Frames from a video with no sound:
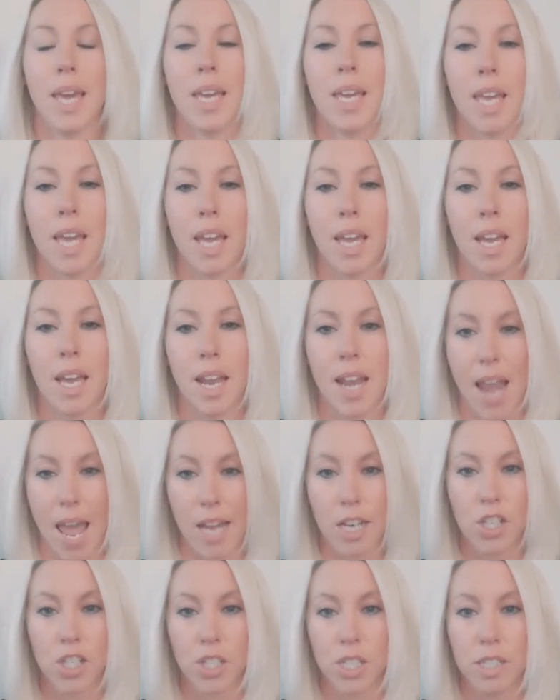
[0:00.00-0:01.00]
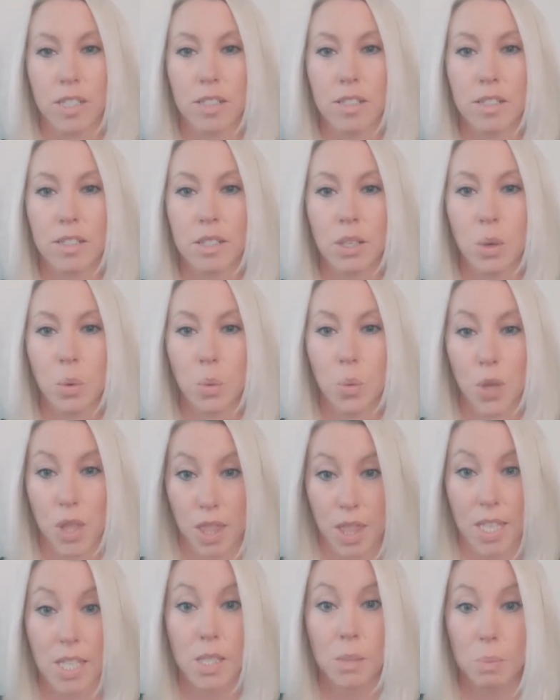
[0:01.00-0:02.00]
connections with
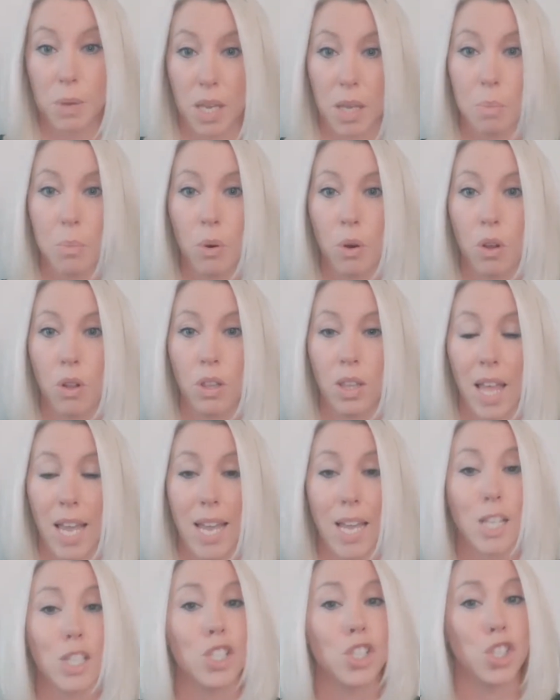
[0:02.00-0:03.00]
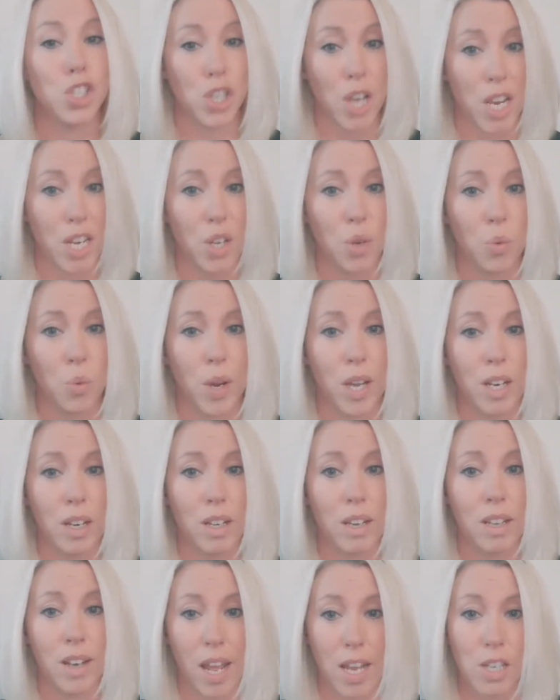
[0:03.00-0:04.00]
these people, like genuine
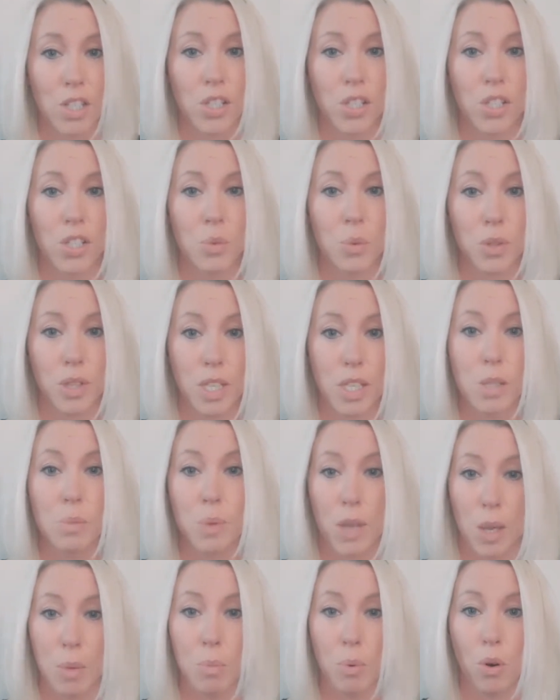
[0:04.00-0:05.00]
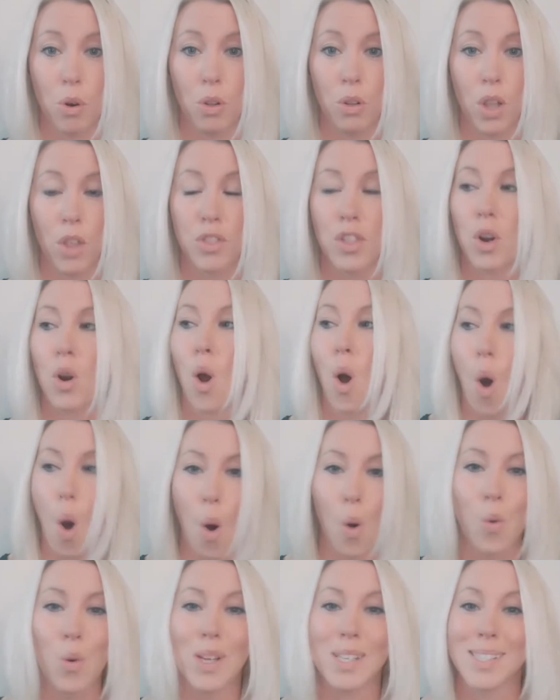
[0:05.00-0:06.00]
connections with these people, they're
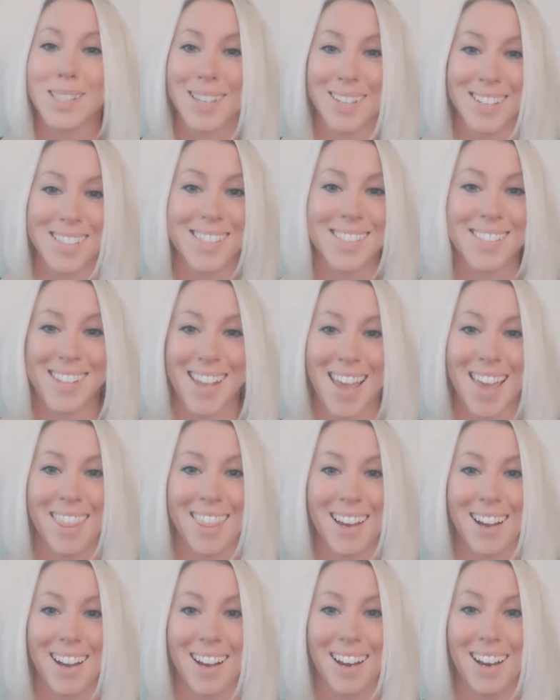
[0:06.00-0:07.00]
always going to stay that